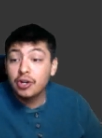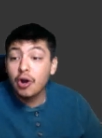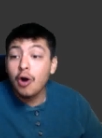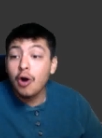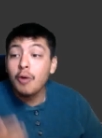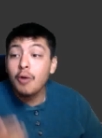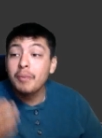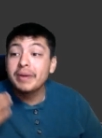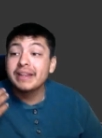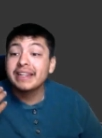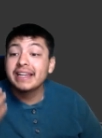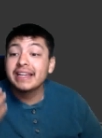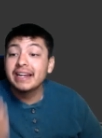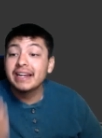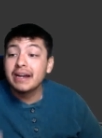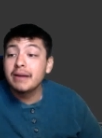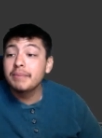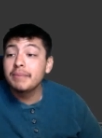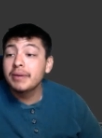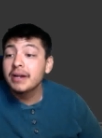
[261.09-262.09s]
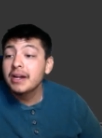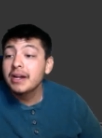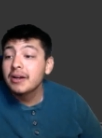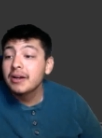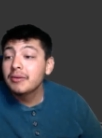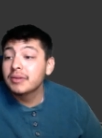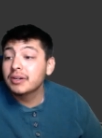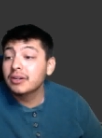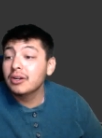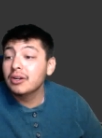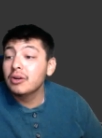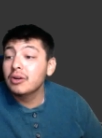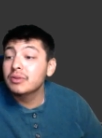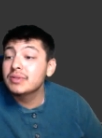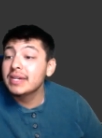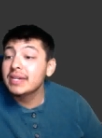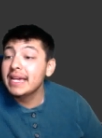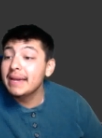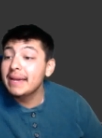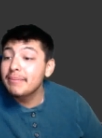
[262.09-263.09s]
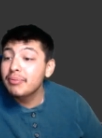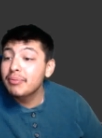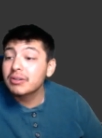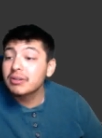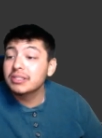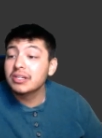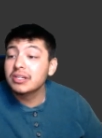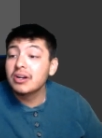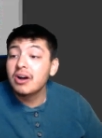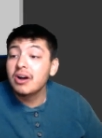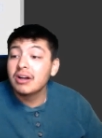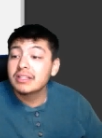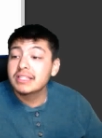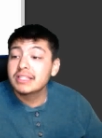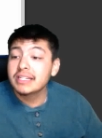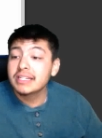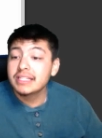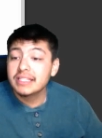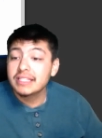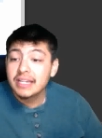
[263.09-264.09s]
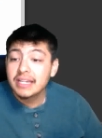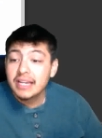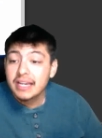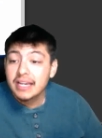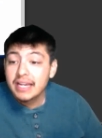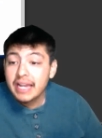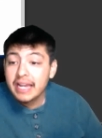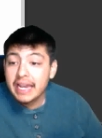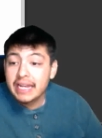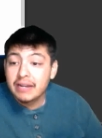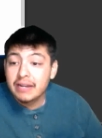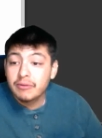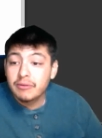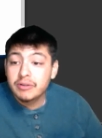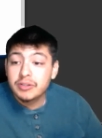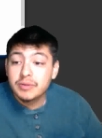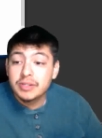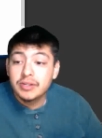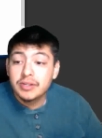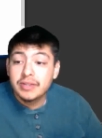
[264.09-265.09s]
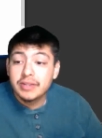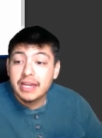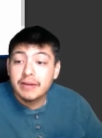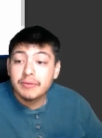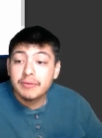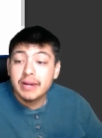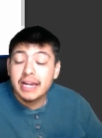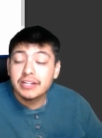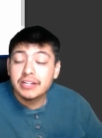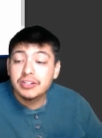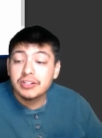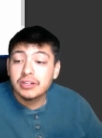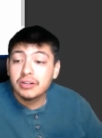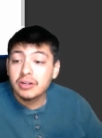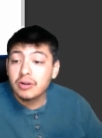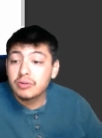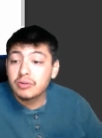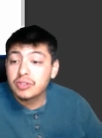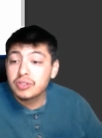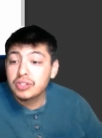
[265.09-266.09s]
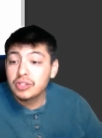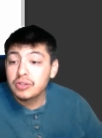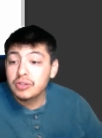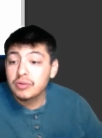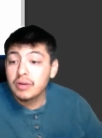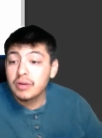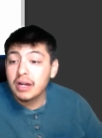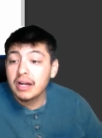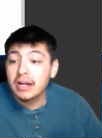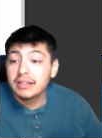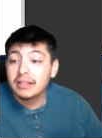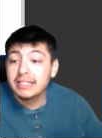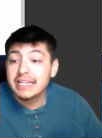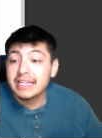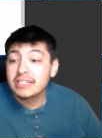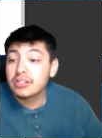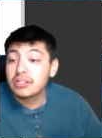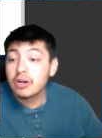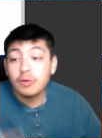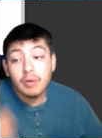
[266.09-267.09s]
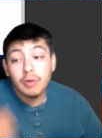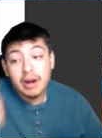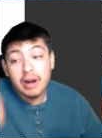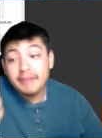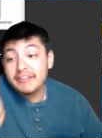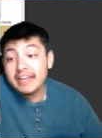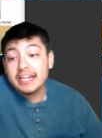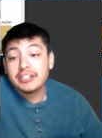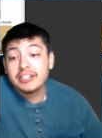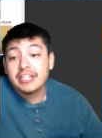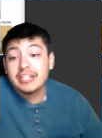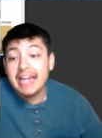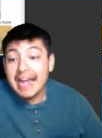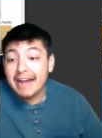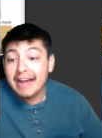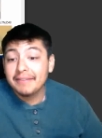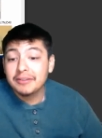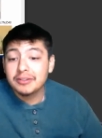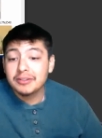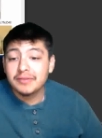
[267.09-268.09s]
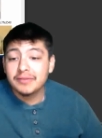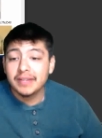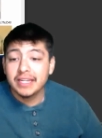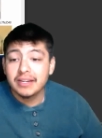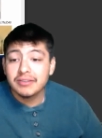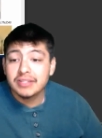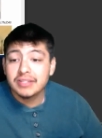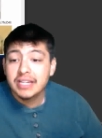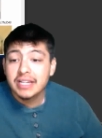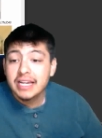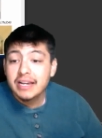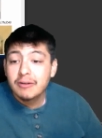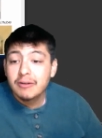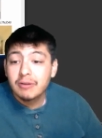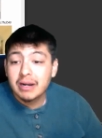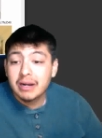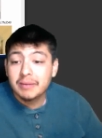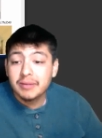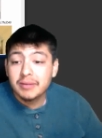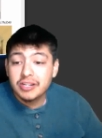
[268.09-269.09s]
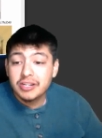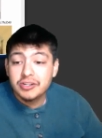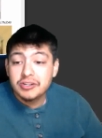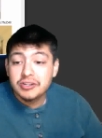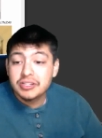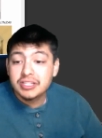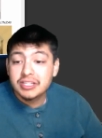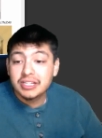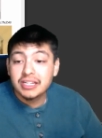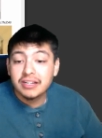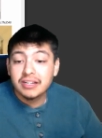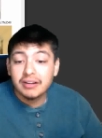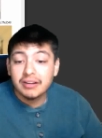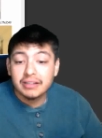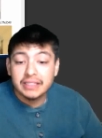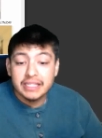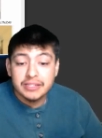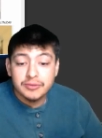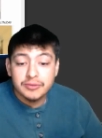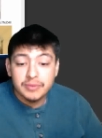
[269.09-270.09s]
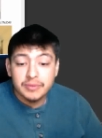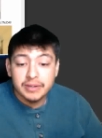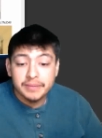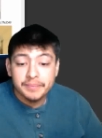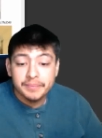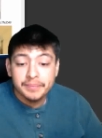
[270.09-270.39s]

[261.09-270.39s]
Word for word: open it up. We're going to go to import content. And then once we do that, we're actually going to go to uh, desktop or wherever you actually have those videos. What I'm going to do is just click on this one